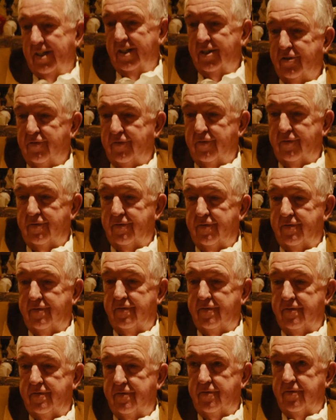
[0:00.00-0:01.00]
guess,
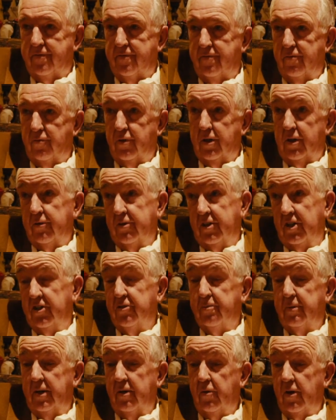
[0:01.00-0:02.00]
well,
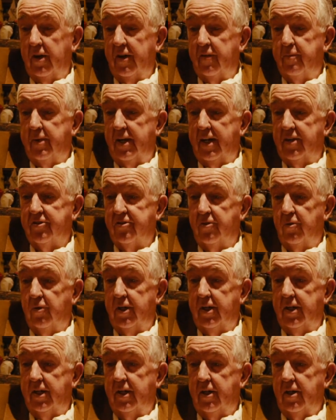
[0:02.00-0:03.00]
since my wife passed
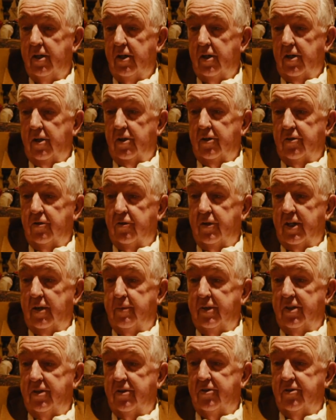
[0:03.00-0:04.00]
away, so that'd
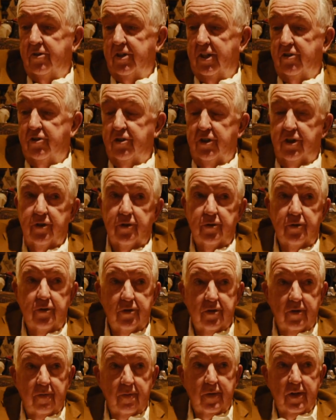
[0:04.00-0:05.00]
be six
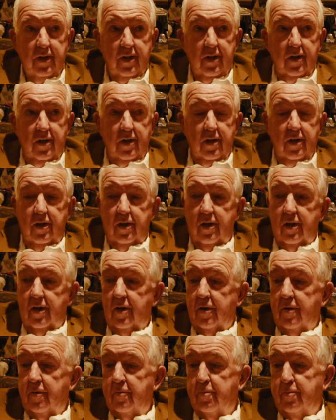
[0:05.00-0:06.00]
years.
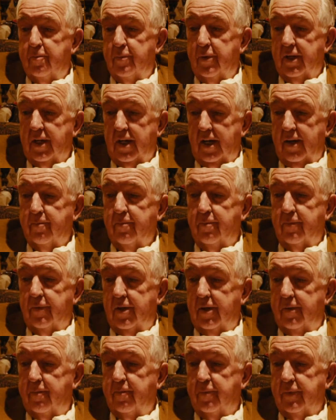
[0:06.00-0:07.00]
Uh, but I'm
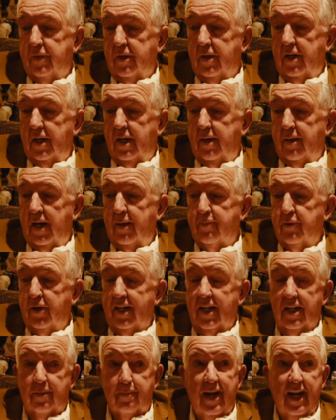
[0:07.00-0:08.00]
um, I, am going to
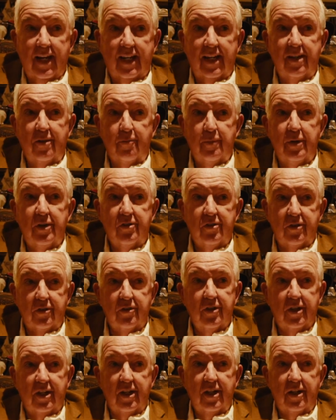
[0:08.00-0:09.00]
get back in the
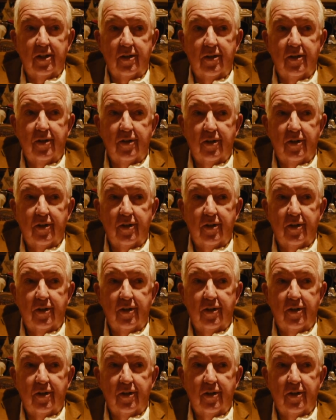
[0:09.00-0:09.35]
business again.